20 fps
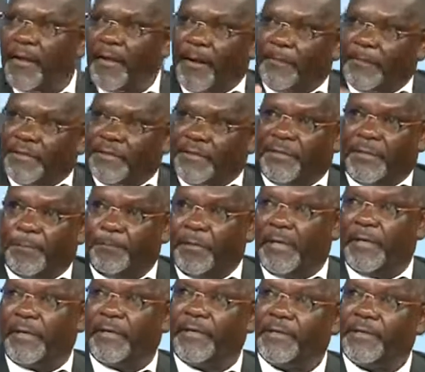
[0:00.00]
capacity
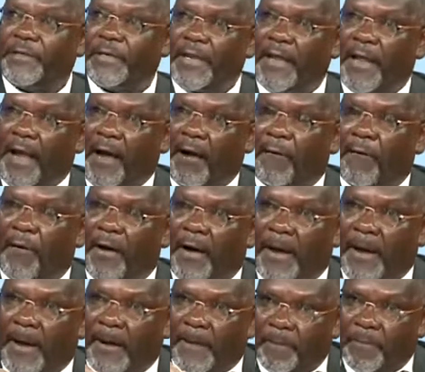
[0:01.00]
build
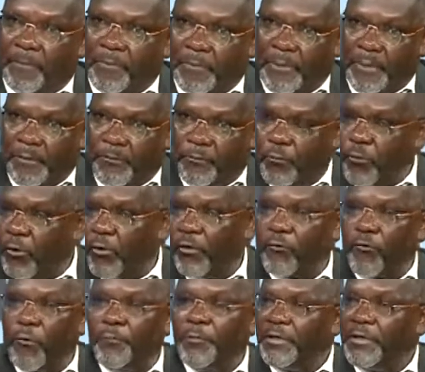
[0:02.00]
our rural
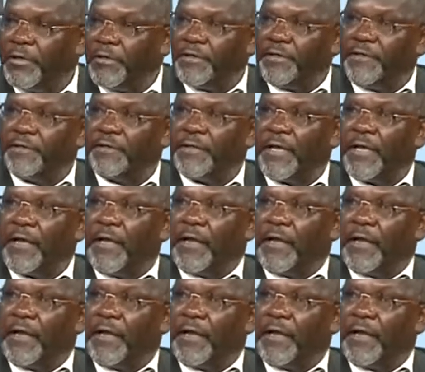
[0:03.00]
communities